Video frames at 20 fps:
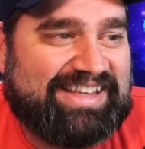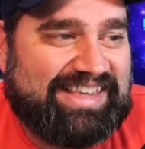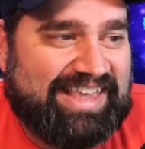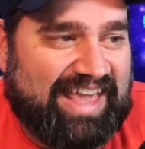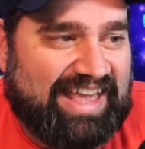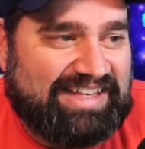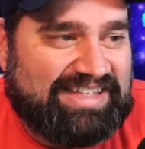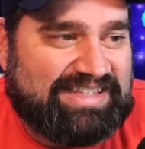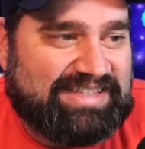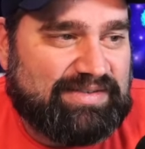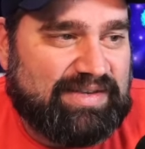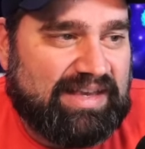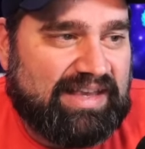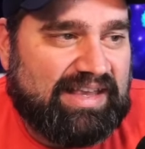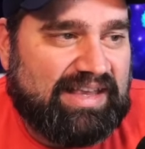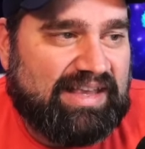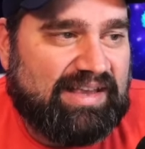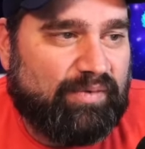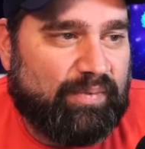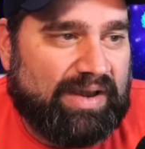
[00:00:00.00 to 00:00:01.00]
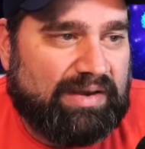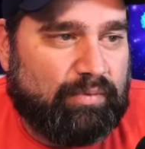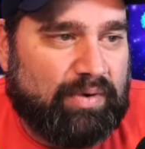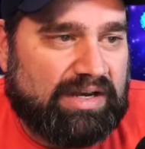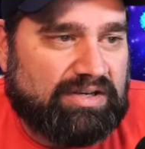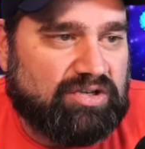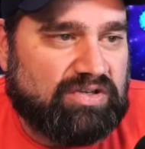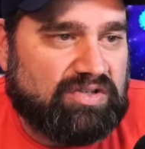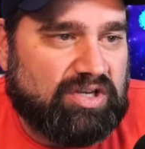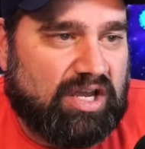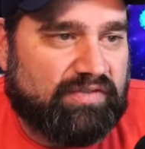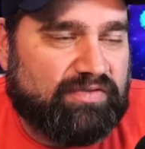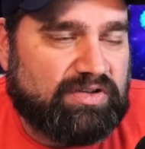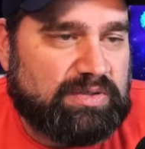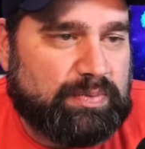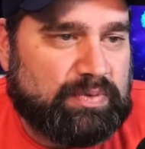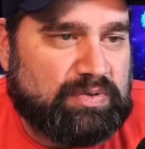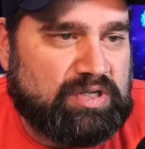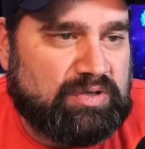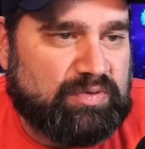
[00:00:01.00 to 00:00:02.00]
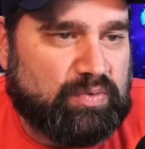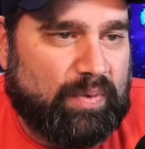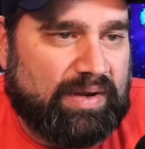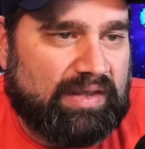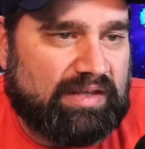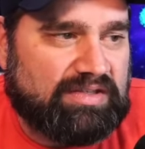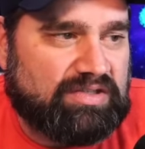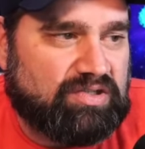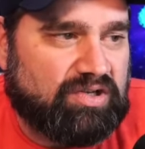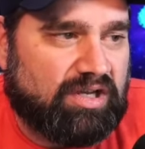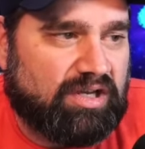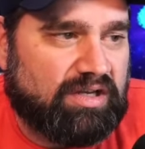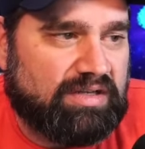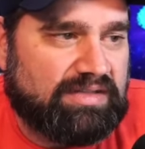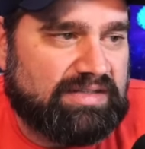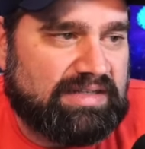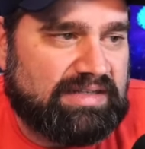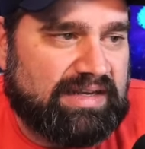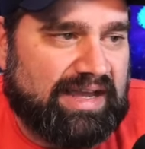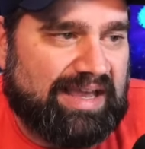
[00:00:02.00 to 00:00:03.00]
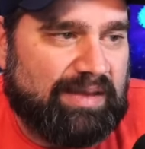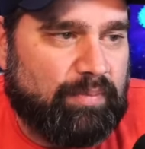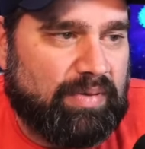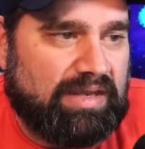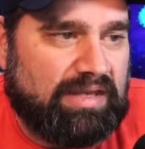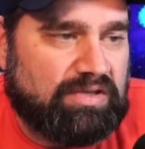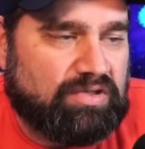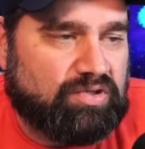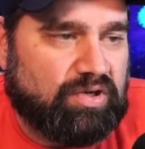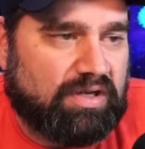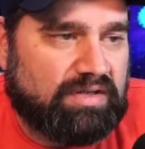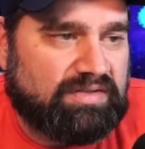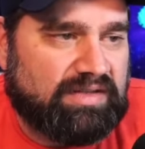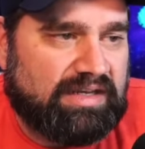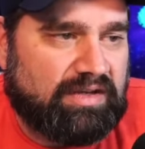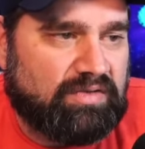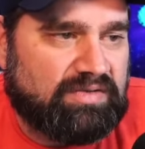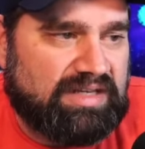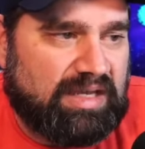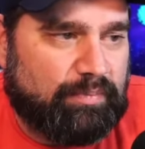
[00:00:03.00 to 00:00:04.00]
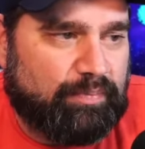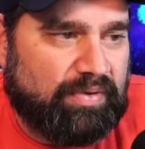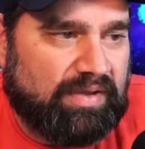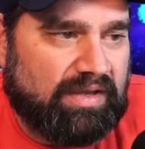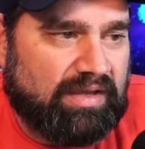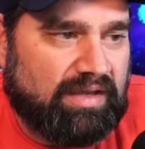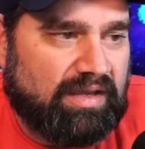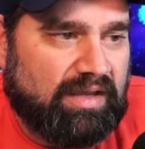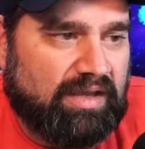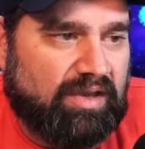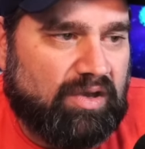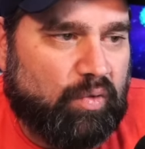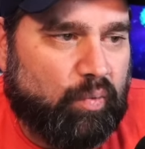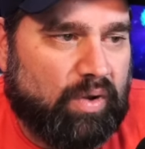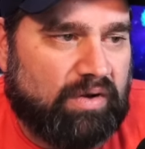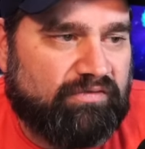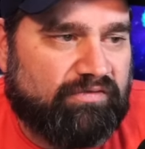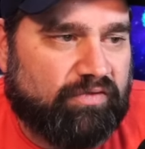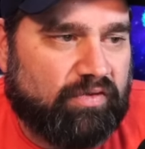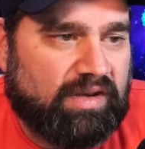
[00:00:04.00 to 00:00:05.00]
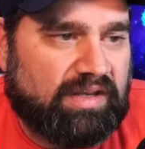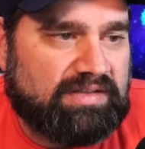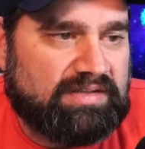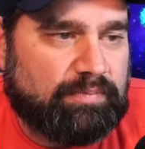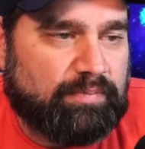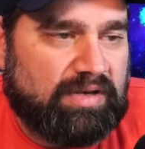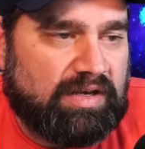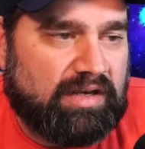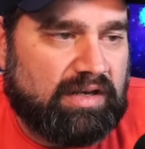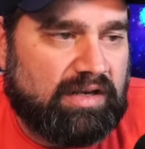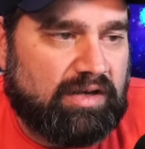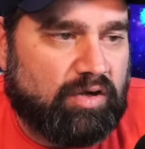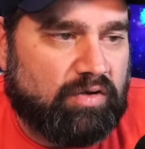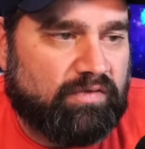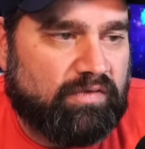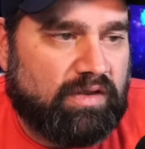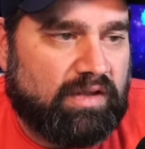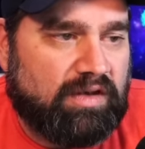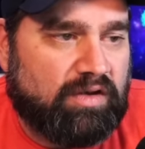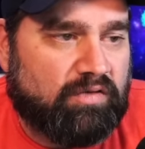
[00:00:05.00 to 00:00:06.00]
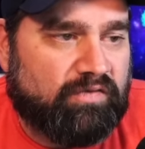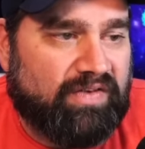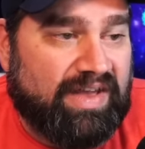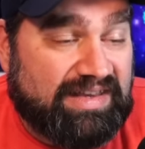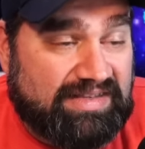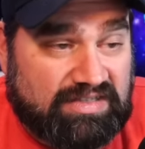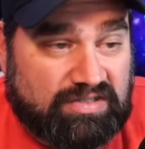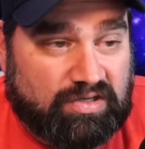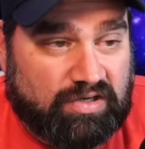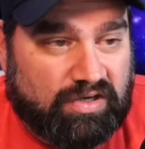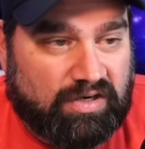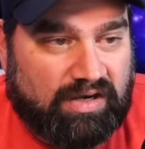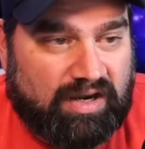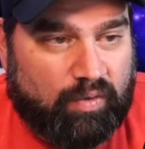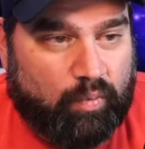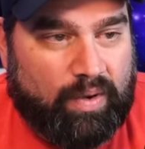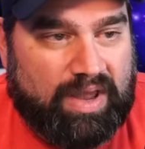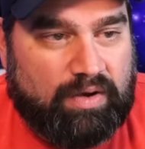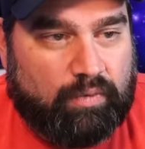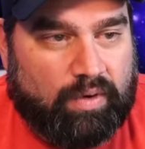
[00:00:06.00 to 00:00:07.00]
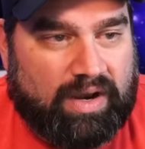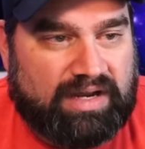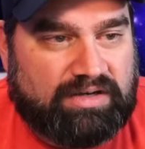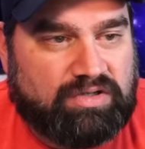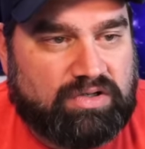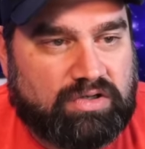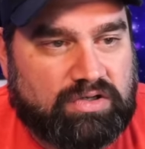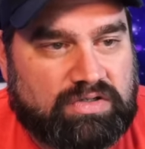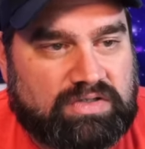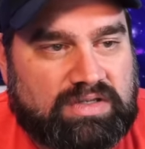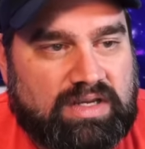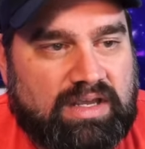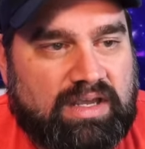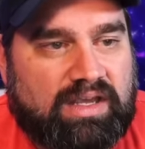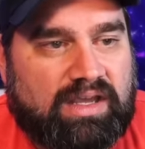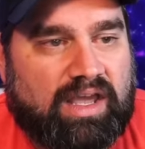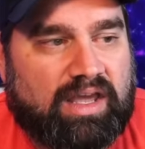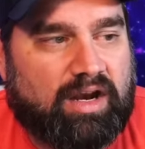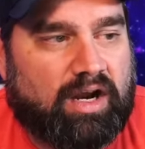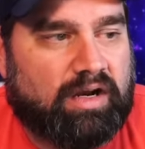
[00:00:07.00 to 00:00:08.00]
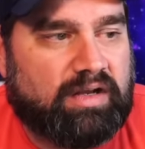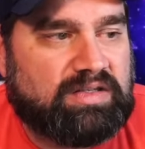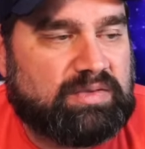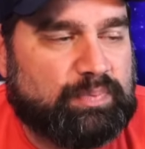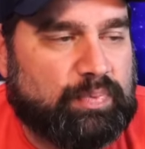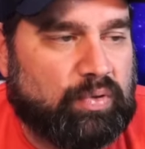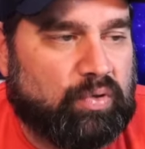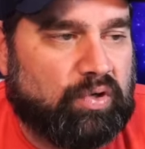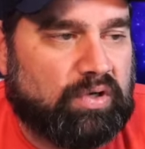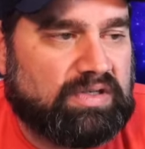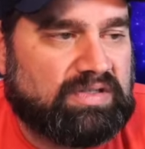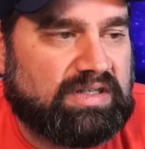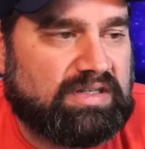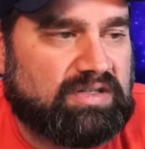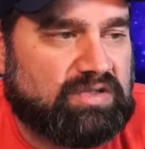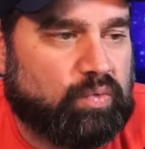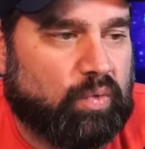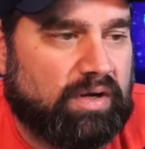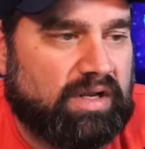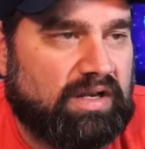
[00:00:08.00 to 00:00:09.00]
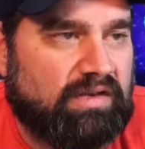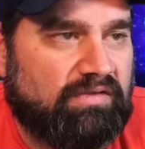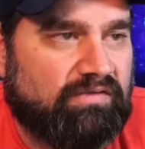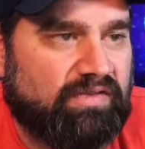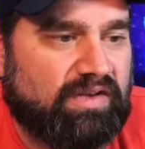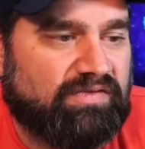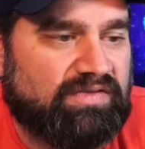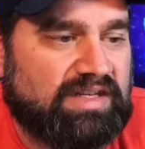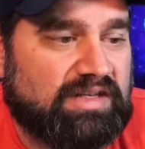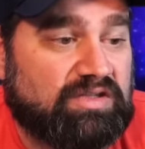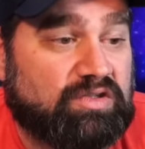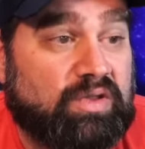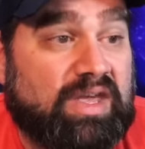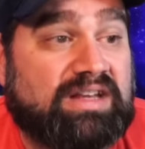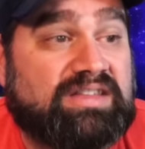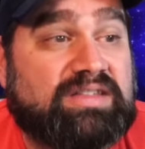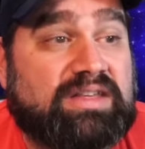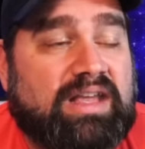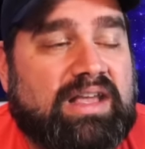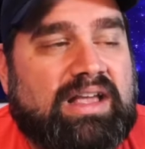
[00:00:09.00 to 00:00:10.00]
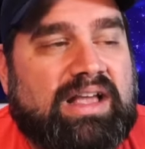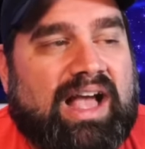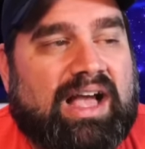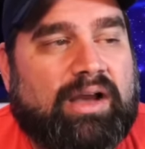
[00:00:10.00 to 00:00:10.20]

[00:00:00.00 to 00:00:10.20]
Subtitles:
Yes, Weight Watchers offers prescription weight loss drugs and diabetes drugs like Ozempic. Winfrey hasn't been an investor in Weight Watchers and on its board since 2015. So that's,